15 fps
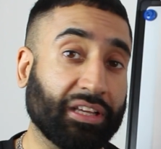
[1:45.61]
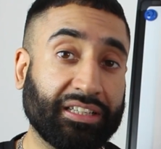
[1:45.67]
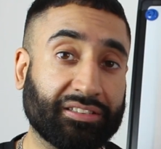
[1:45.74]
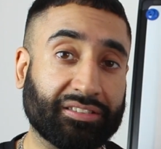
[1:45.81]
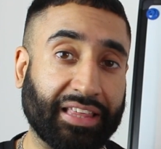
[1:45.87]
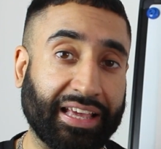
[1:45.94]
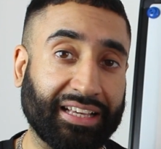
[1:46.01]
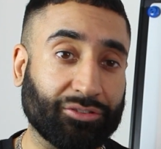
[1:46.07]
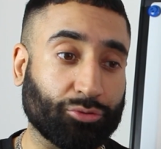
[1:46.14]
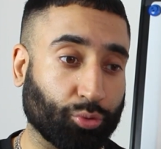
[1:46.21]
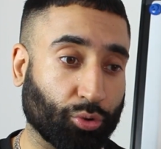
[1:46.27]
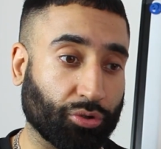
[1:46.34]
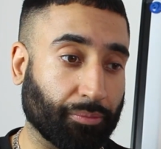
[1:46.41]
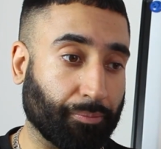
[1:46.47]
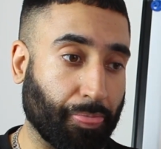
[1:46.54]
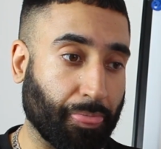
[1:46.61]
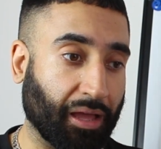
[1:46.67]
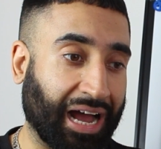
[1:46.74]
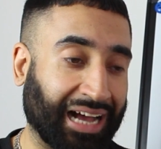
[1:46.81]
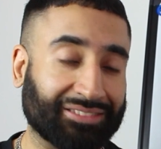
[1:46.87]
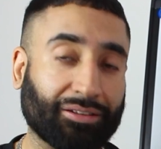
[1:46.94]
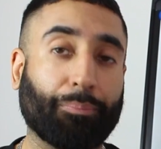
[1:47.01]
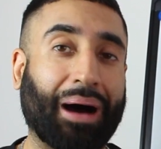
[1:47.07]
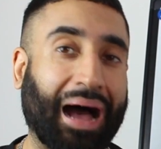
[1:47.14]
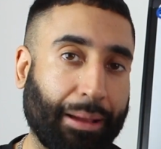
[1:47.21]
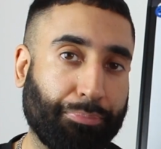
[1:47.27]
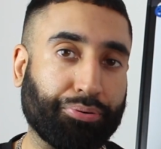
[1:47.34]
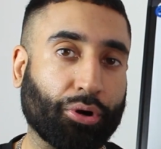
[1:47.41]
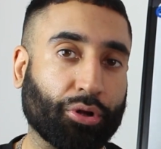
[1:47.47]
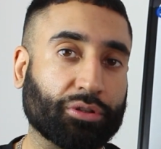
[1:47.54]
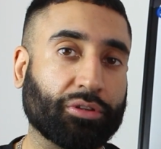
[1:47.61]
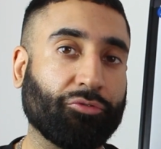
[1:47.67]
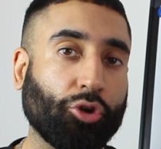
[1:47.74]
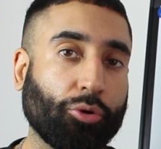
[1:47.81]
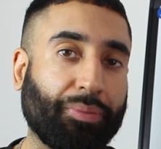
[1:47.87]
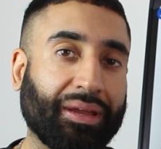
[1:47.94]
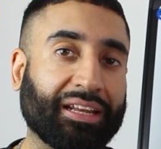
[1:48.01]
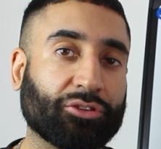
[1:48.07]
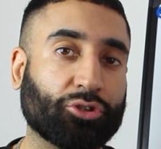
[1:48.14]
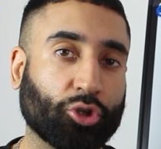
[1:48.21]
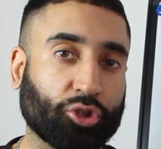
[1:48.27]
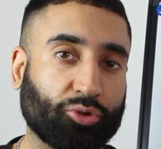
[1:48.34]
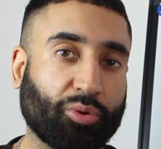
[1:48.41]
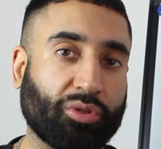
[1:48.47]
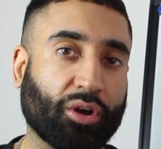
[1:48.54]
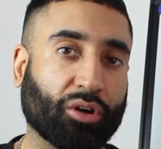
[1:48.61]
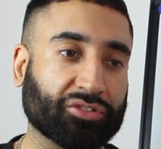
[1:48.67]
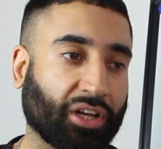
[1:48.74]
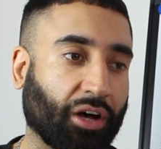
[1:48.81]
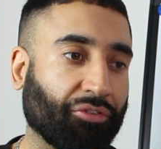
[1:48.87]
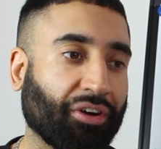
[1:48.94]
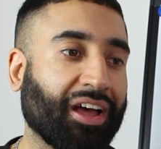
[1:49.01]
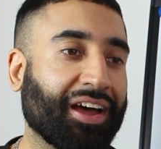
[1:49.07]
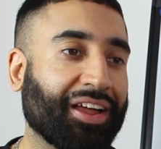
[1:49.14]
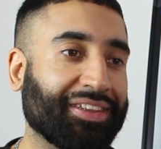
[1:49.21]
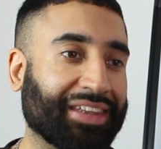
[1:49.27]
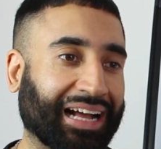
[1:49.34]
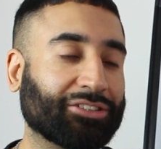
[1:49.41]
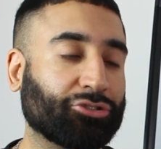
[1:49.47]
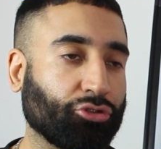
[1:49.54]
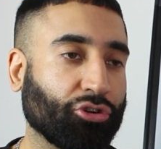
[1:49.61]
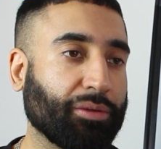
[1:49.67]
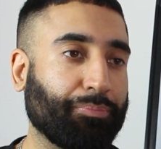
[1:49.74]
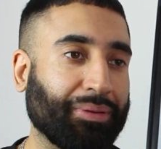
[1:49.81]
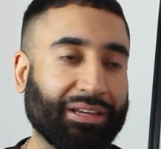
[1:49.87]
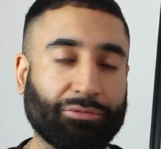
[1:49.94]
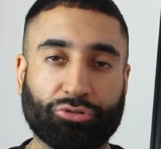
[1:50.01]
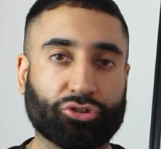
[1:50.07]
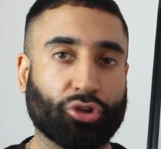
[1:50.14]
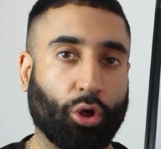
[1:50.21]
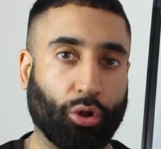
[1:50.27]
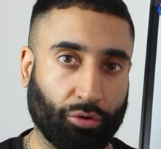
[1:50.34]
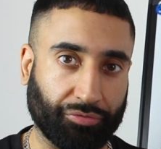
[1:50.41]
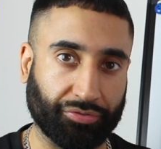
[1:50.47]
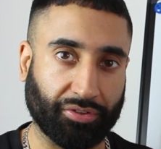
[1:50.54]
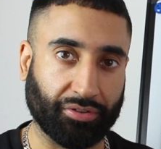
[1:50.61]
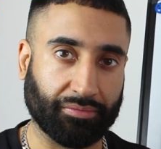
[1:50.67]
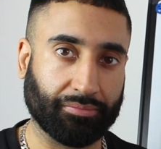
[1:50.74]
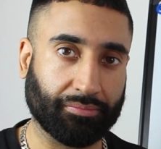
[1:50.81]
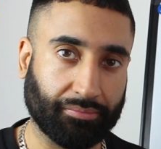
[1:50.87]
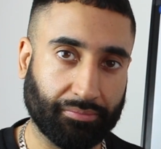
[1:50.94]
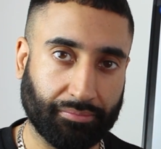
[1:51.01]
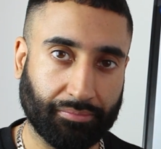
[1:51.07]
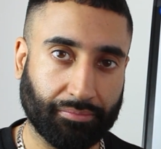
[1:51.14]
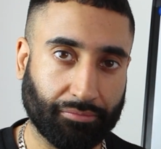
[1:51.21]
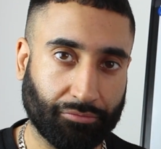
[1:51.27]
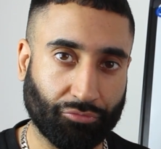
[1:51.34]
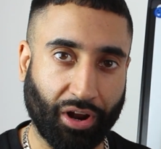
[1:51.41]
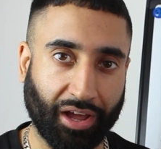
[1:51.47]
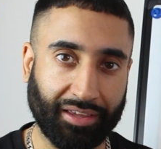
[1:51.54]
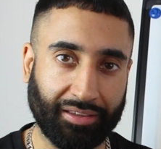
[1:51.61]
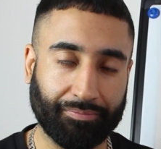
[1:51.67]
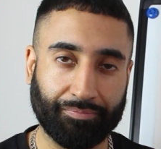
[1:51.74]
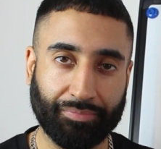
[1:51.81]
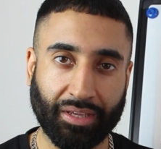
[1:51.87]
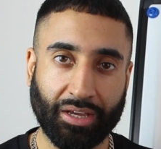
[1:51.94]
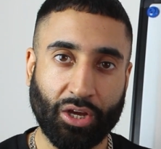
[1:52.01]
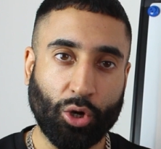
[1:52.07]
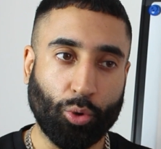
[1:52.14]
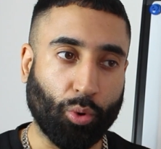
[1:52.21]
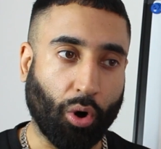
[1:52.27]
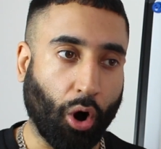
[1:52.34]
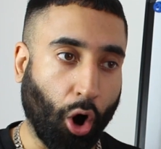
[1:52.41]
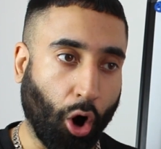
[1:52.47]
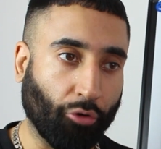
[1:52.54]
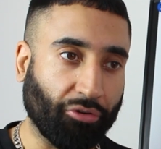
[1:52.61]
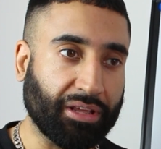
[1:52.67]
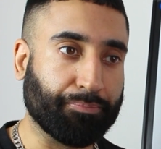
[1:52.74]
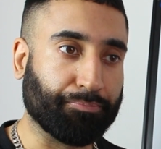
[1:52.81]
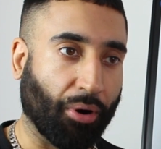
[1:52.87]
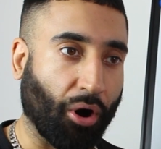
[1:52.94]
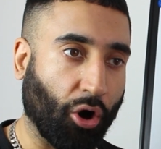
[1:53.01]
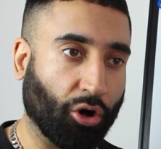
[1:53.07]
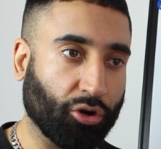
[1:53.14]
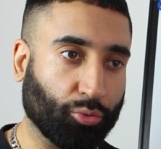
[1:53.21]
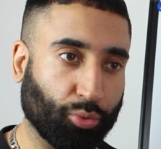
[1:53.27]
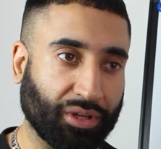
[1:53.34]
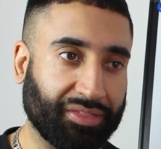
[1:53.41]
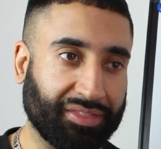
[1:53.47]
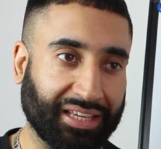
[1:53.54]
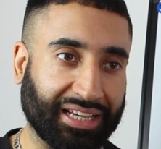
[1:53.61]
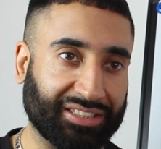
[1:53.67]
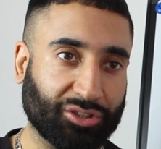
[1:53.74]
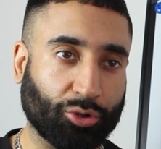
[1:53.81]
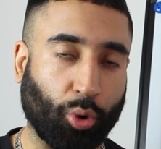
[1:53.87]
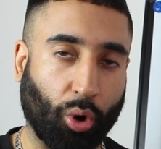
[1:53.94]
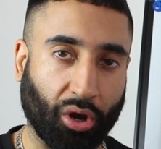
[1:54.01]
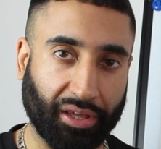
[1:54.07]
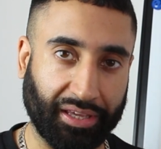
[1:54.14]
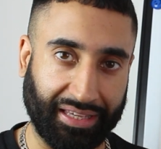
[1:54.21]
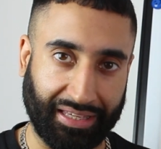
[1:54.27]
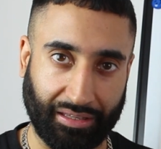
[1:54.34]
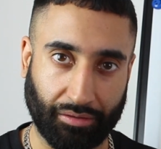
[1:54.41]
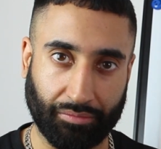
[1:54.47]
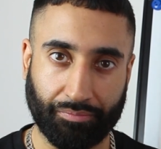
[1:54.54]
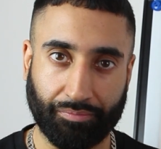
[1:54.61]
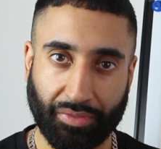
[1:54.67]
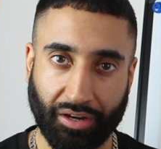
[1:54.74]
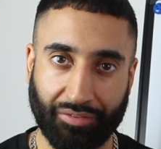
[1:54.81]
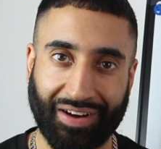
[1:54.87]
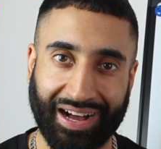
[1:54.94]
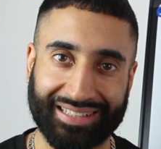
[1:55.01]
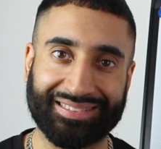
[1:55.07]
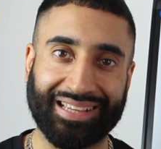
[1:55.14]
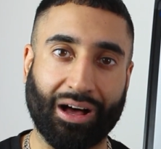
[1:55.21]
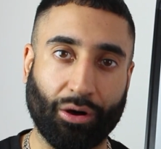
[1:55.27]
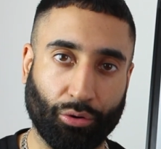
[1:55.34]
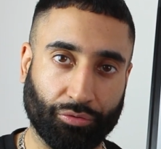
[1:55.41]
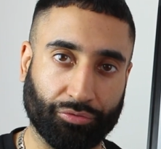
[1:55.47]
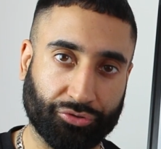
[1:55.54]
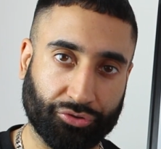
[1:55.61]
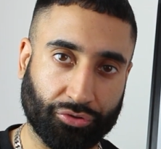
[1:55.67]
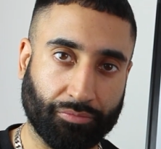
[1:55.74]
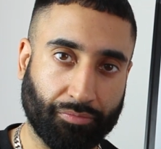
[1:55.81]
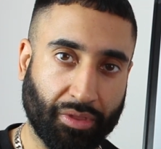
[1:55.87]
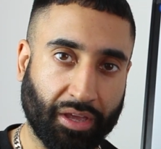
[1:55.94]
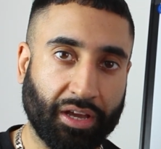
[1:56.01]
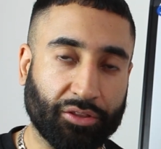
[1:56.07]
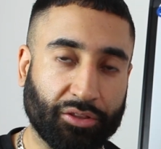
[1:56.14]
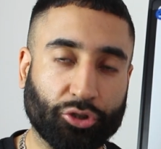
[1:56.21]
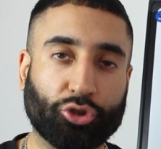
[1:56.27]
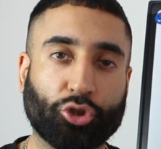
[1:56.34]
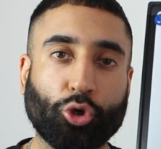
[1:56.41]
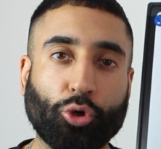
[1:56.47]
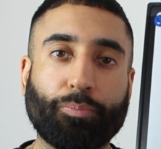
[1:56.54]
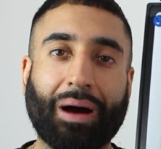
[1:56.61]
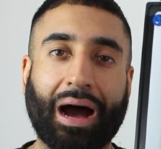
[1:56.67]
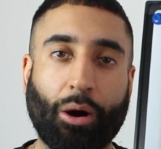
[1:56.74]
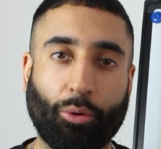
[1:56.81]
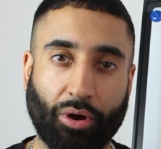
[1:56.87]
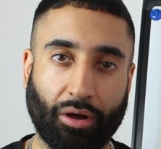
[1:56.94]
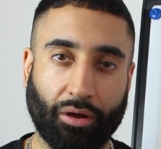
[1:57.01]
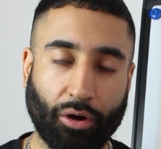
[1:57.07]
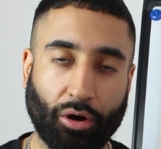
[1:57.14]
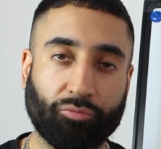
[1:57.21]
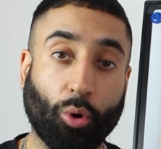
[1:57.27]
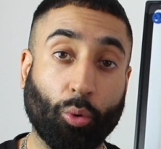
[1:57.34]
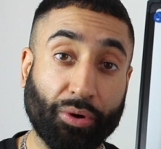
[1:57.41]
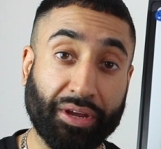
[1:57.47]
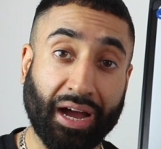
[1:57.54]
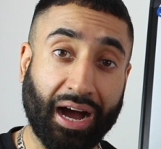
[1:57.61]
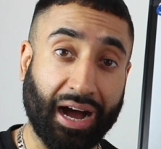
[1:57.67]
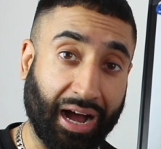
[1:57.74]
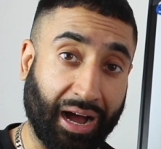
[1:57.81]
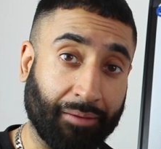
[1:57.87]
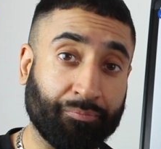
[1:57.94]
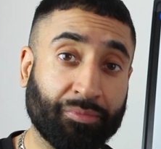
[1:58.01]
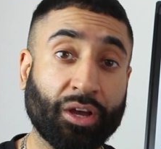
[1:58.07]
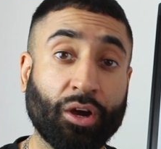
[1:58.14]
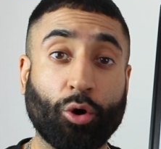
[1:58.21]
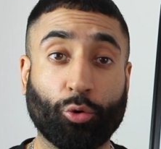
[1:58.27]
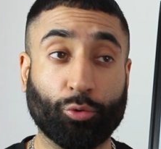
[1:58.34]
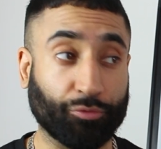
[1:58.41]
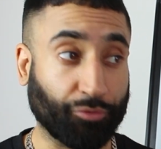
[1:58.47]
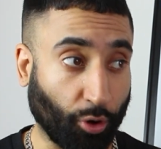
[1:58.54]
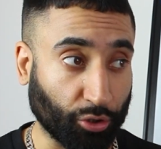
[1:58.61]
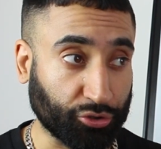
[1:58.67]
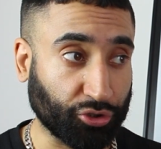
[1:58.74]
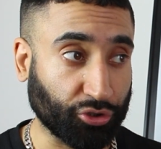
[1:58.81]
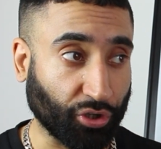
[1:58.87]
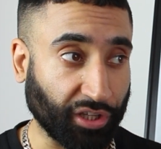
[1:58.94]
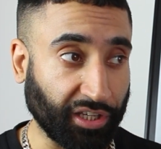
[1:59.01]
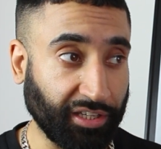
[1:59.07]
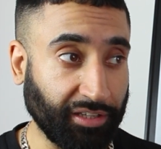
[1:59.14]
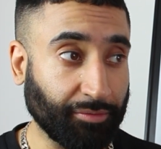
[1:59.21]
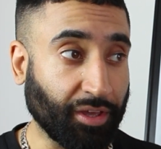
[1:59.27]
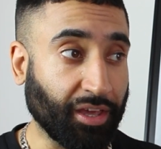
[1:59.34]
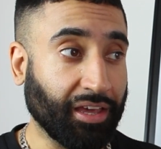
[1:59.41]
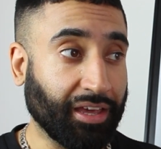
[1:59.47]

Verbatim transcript: these things would, as a byproduct of you being in touch with yourself, naturally be resolved, right? We're already born with this quality of ourselves, the true power of what we are. Unfortunately,